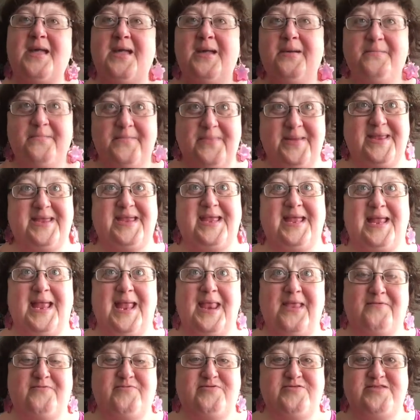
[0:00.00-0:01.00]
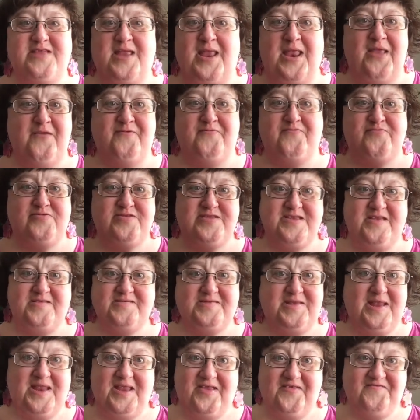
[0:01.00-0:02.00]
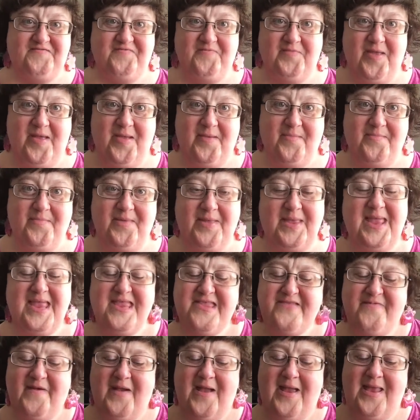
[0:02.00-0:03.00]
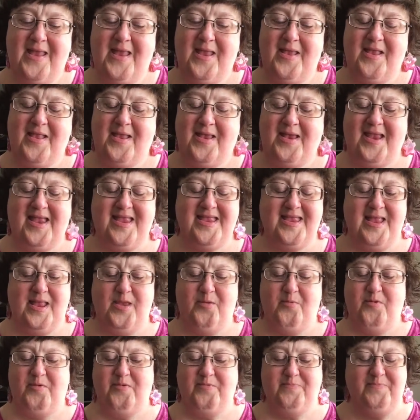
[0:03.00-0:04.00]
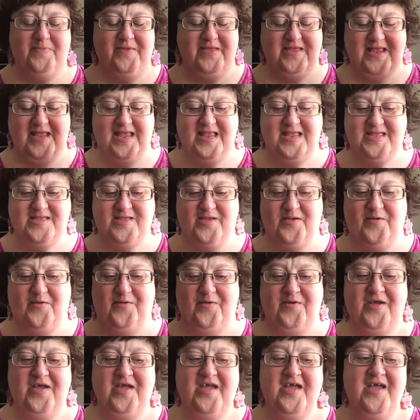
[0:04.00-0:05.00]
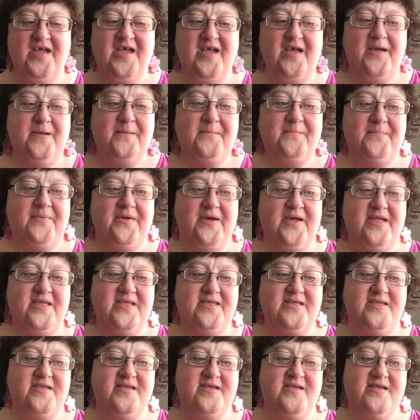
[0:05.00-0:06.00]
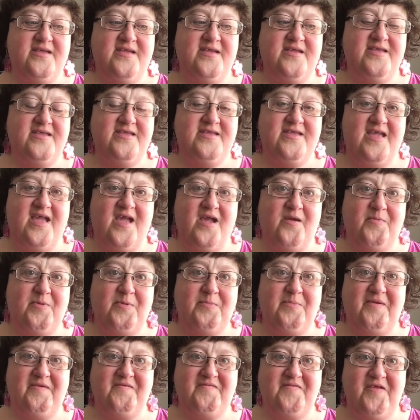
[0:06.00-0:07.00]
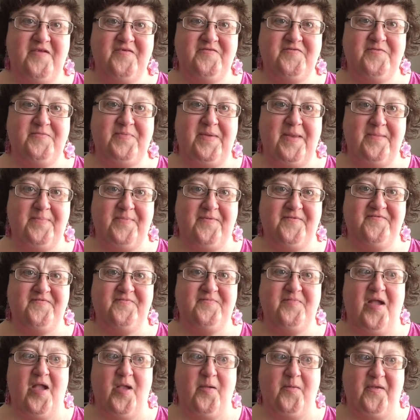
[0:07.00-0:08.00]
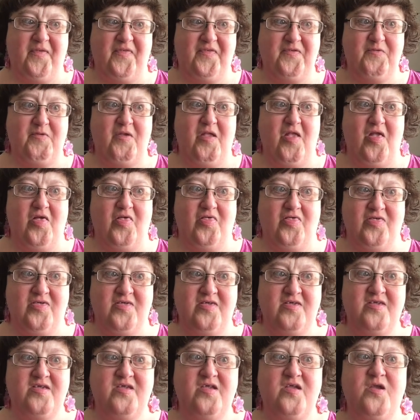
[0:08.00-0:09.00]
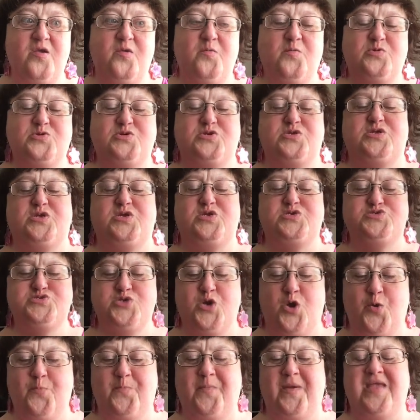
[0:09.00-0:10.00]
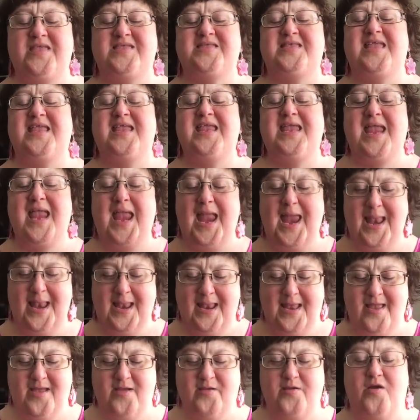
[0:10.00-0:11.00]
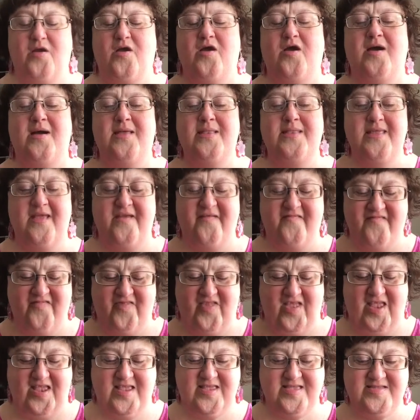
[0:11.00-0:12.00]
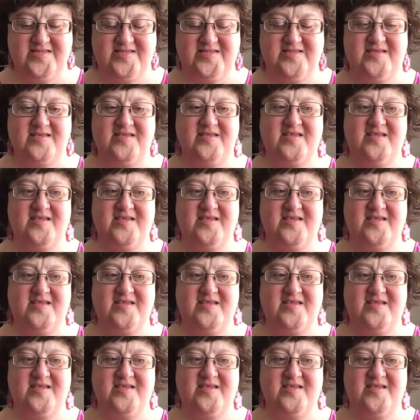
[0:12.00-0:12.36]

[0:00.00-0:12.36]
But again, I never received anything from him. And that's fine. And like I said, I'm always busy, so. But, yeah, one of my favorite people from Highway Through Hell, which is a show based in Canada on Netflix,